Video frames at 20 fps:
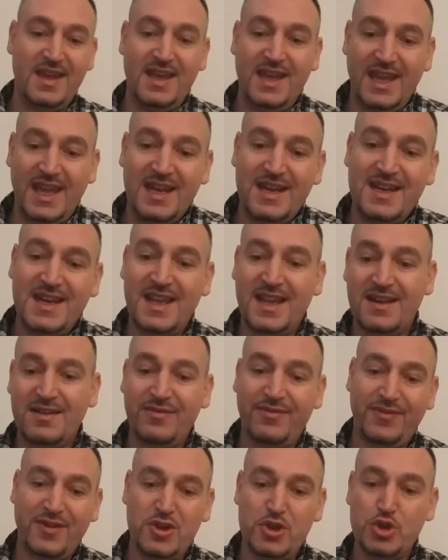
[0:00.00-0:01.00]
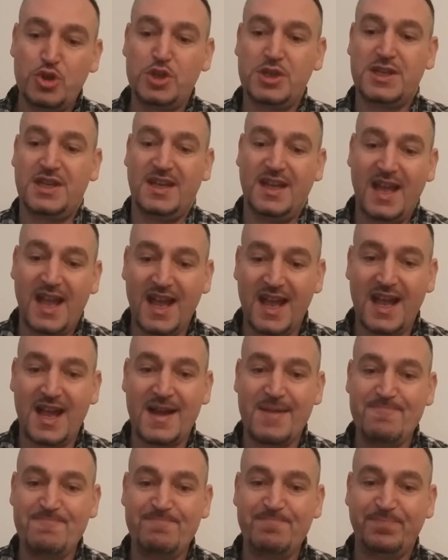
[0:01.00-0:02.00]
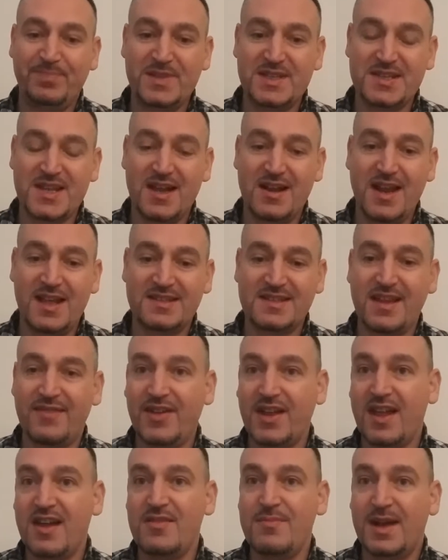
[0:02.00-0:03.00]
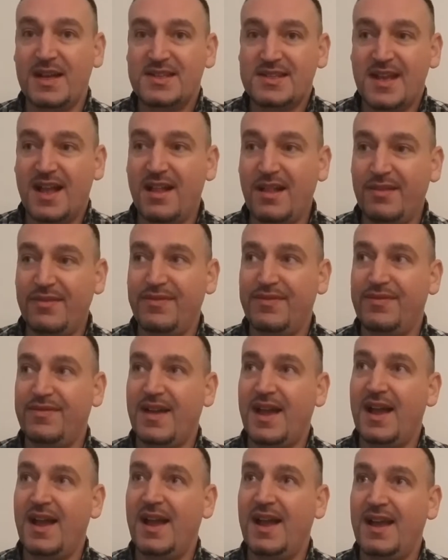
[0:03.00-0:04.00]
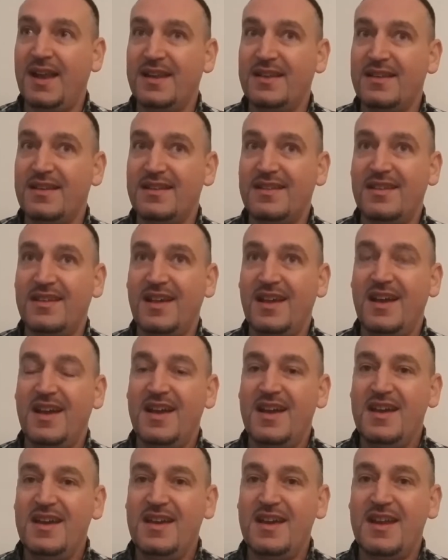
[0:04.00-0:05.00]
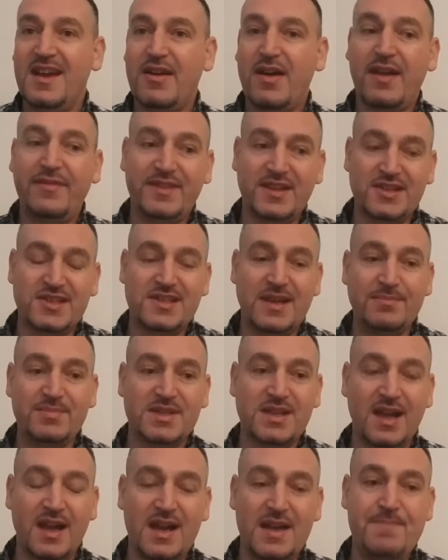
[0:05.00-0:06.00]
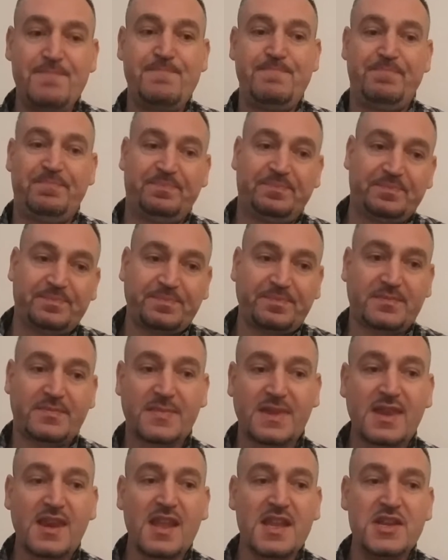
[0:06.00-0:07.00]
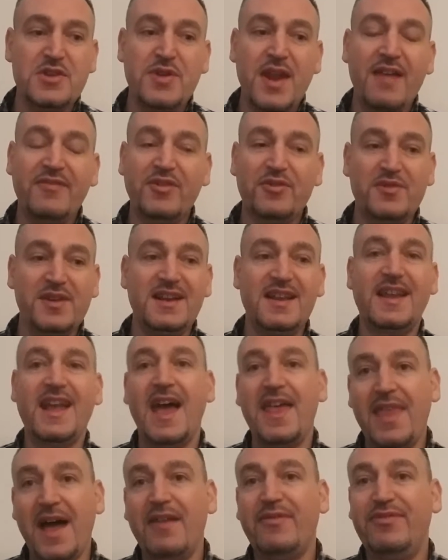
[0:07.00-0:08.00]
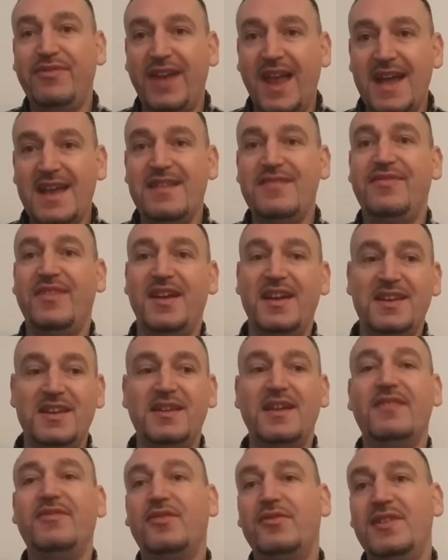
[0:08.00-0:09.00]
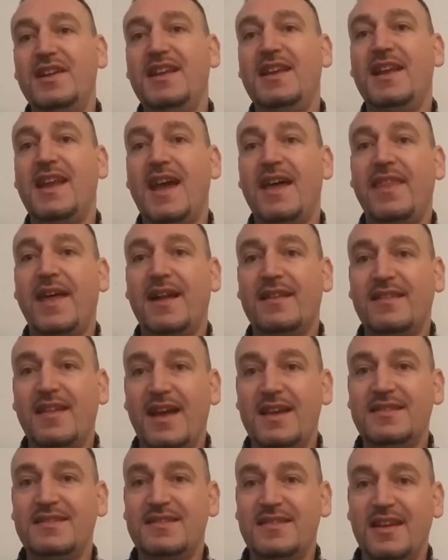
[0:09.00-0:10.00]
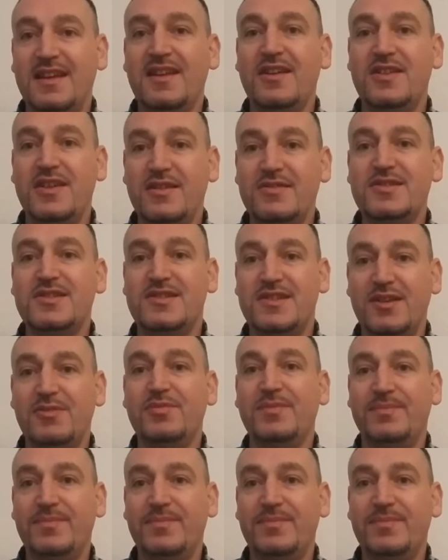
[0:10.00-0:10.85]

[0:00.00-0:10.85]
Indian food, so let's have a go myself. And you know, after some time, you never really get that flavour, you never really get that taste that you used to.